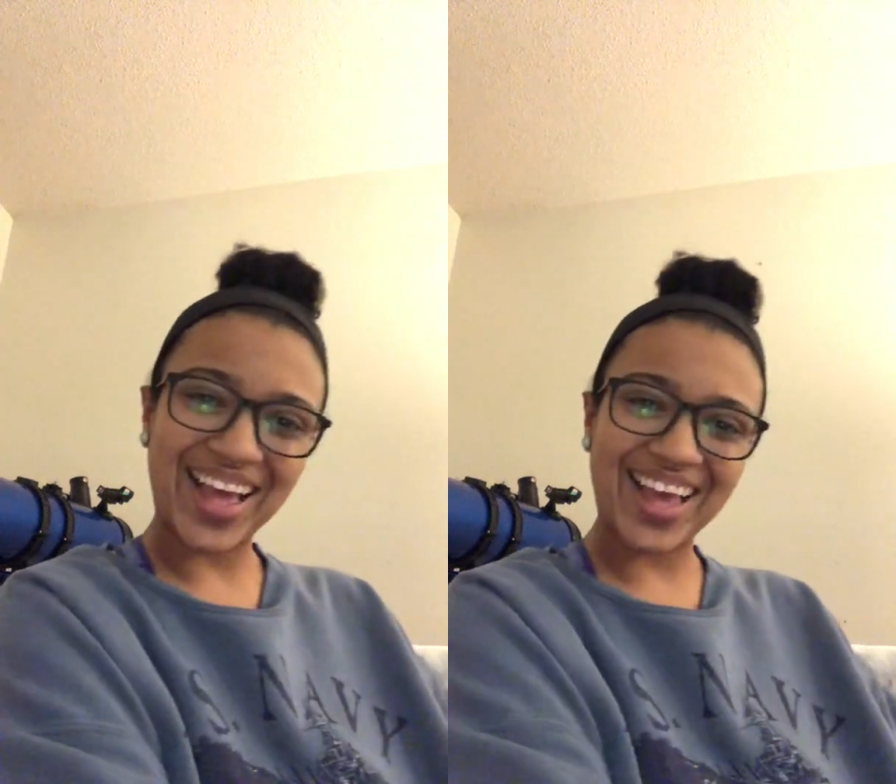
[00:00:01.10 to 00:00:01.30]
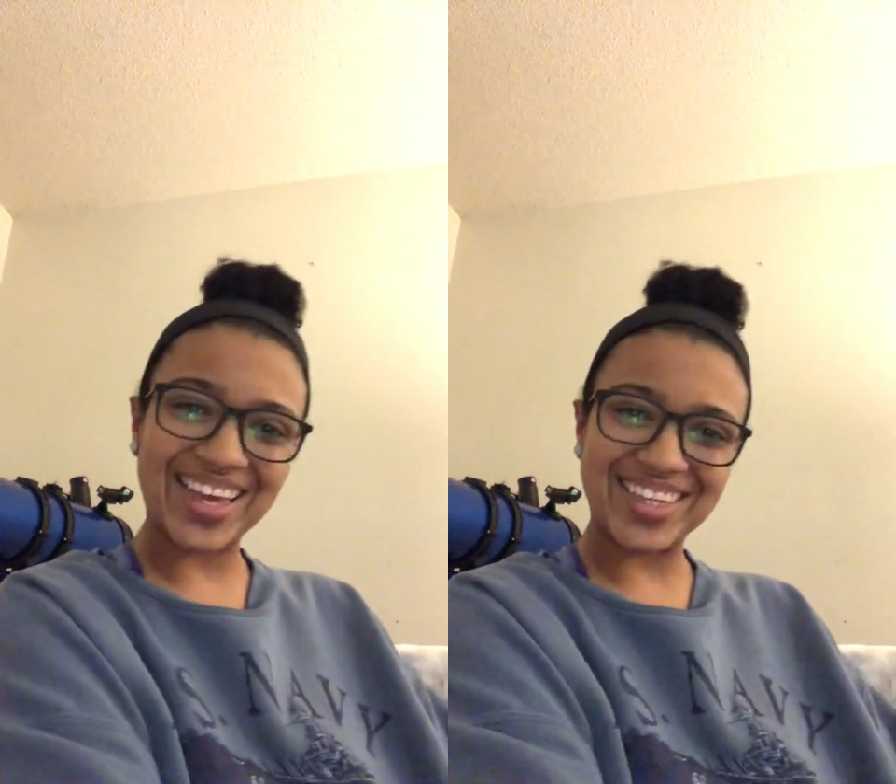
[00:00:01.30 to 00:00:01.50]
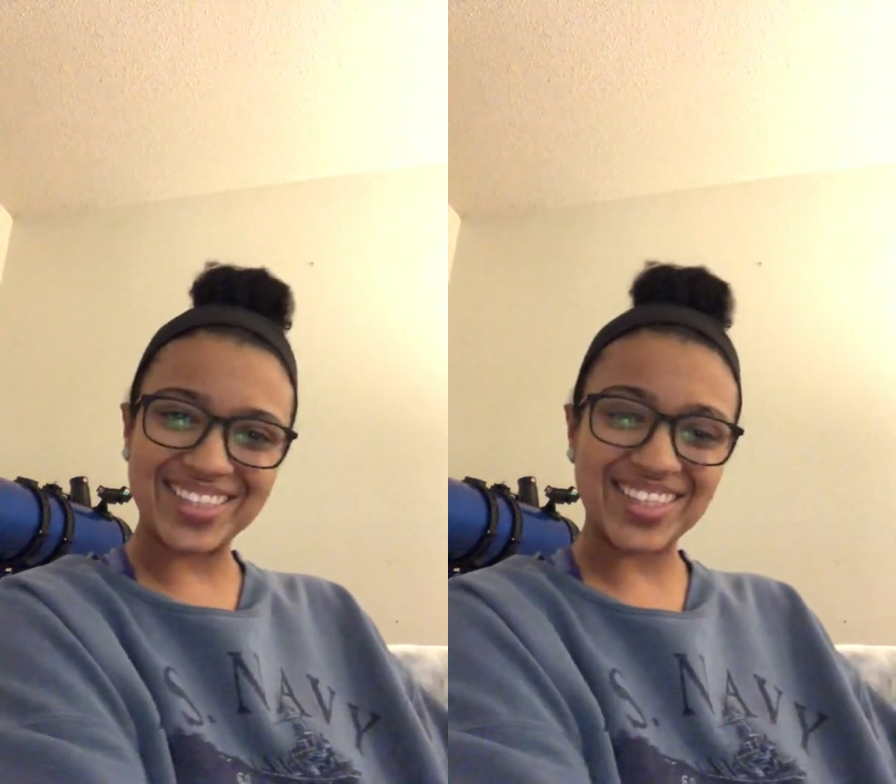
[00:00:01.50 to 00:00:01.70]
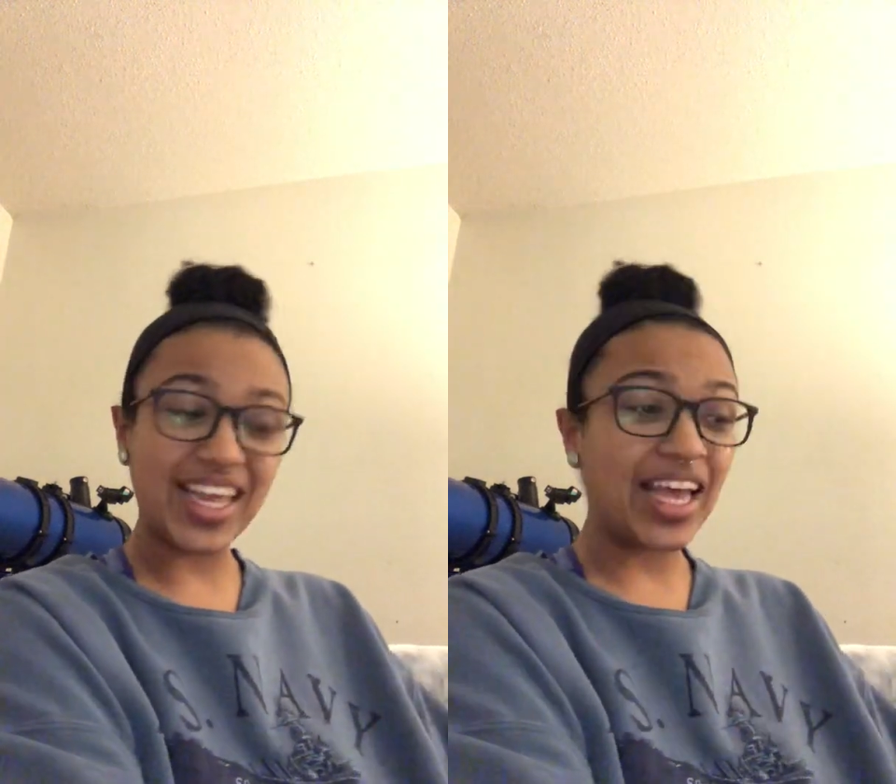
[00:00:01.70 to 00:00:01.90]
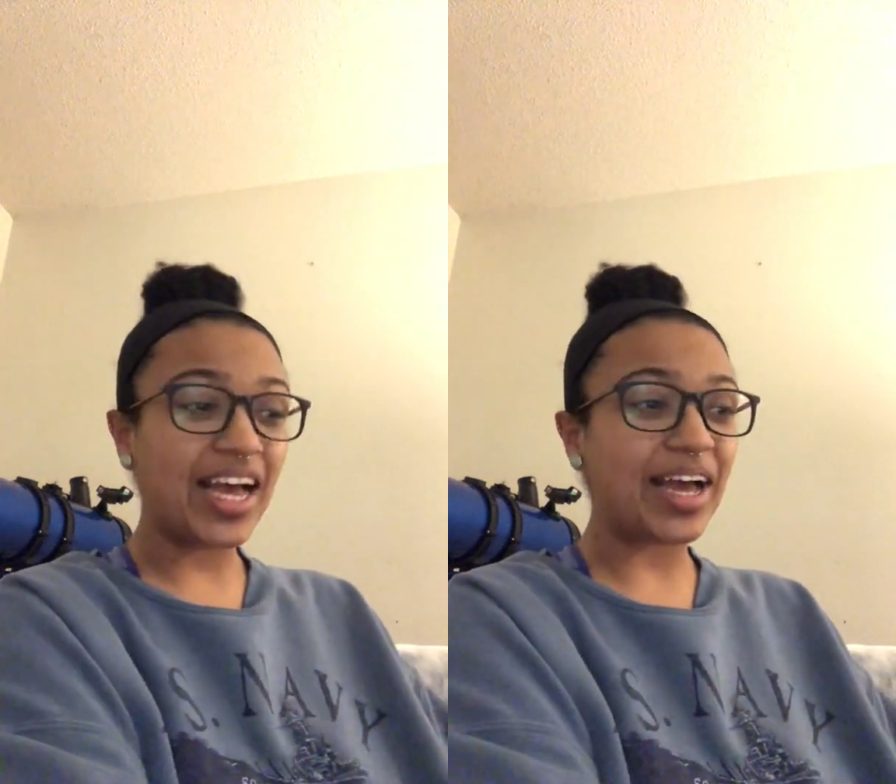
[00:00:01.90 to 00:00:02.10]
Hi,
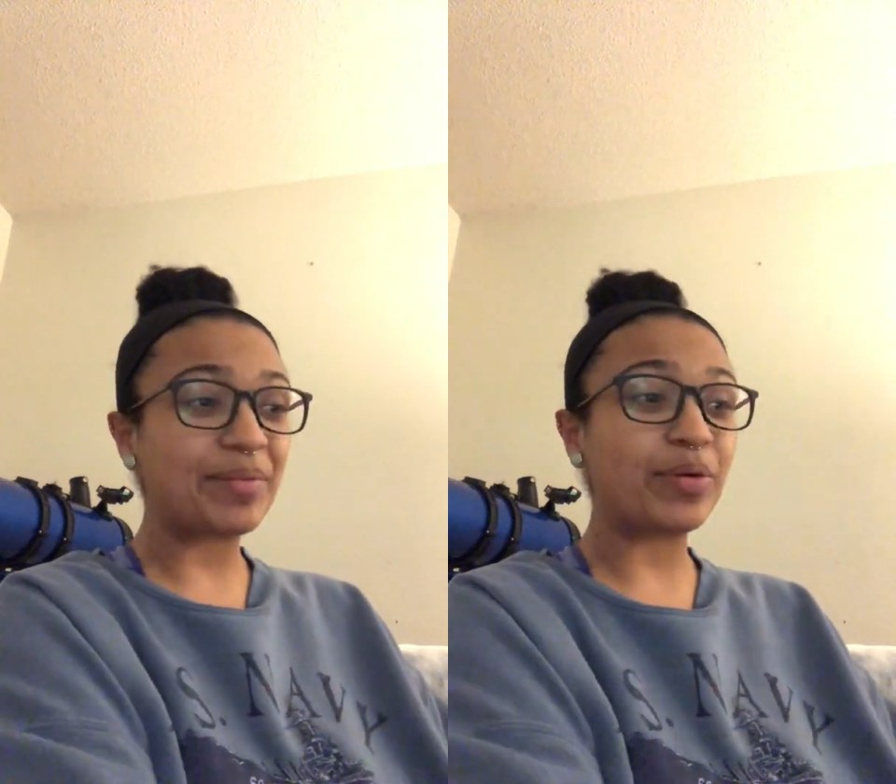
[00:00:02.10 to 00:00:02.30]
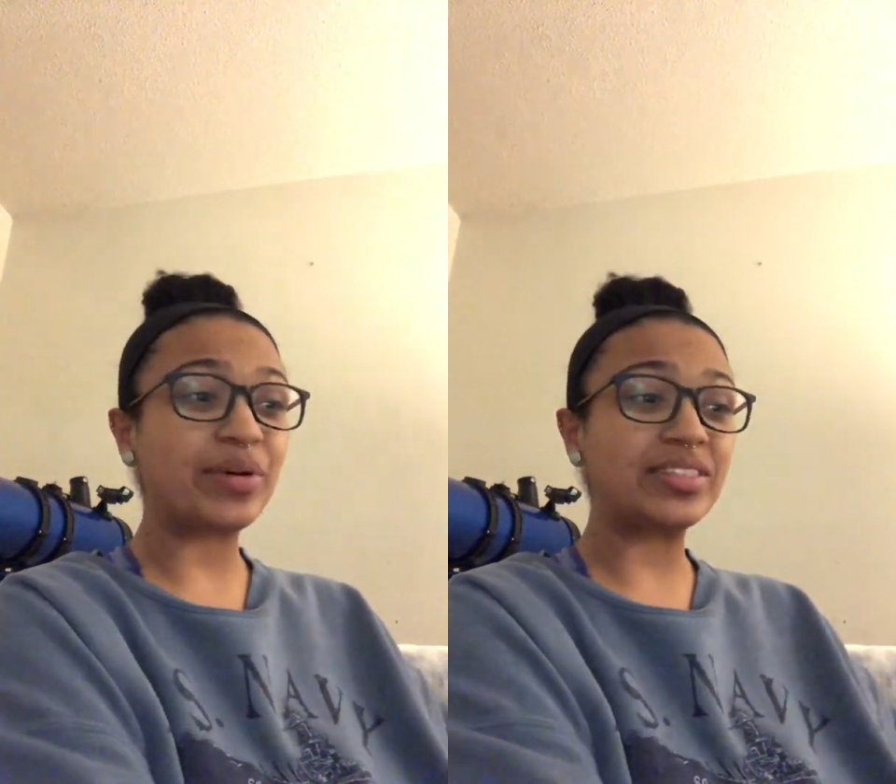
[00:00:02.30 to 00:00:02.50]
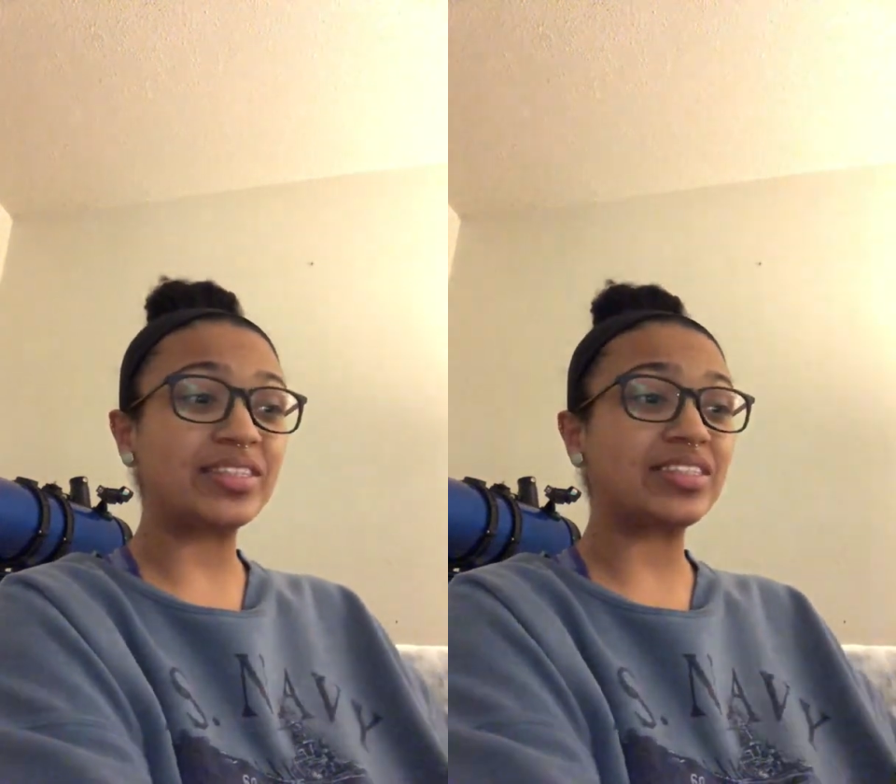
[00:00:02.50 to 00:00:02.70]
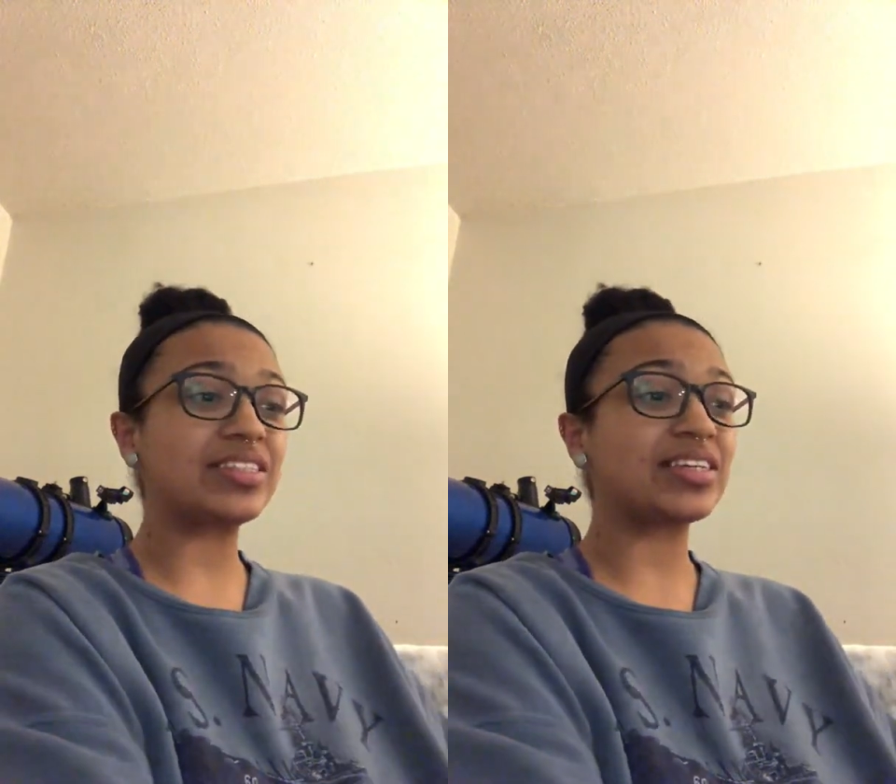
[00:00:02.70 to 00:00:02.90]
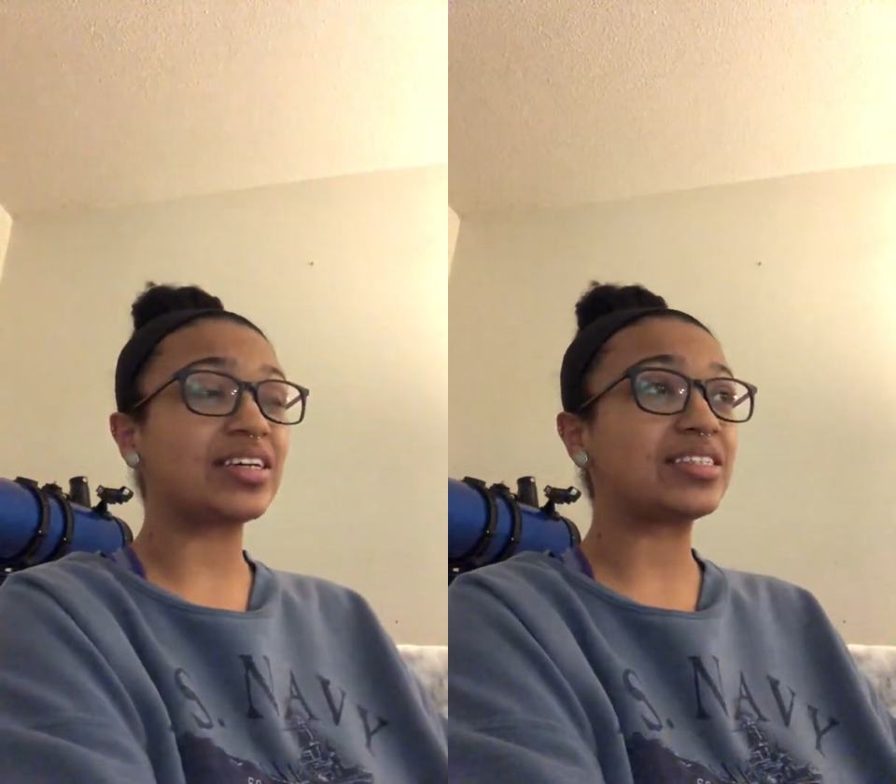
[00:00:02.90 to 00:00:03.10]
I'm going to
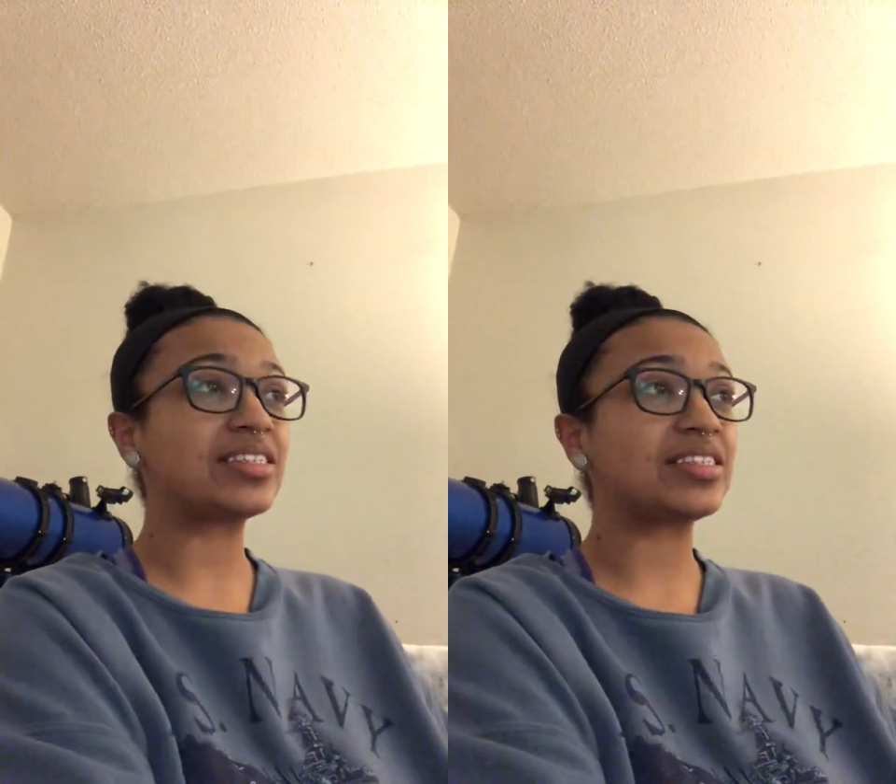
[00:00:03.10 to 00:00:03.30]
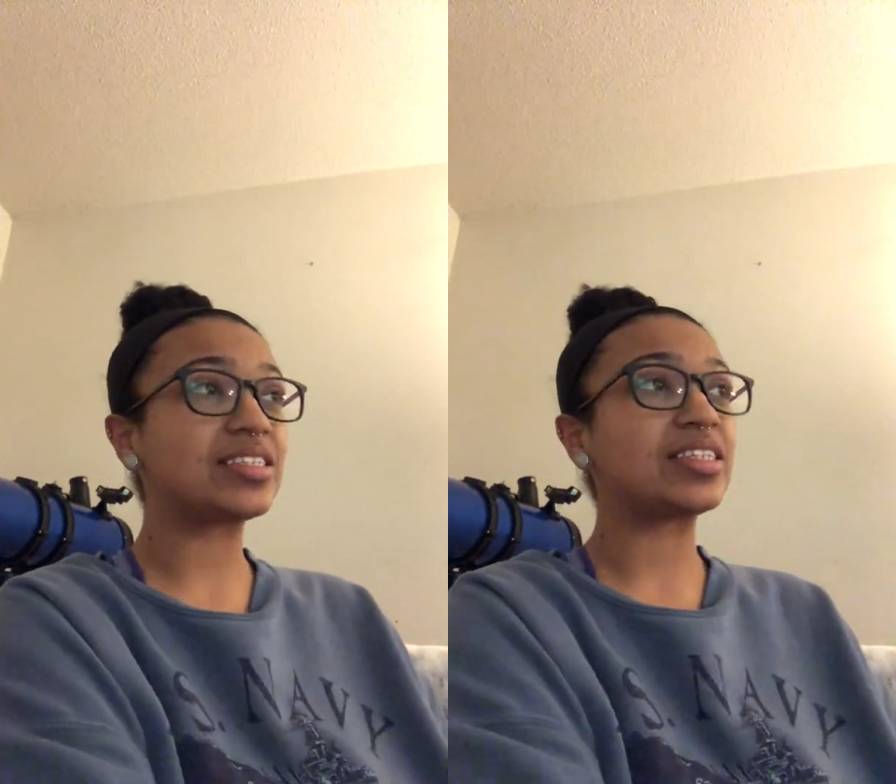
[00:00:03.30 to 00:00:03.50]
discuss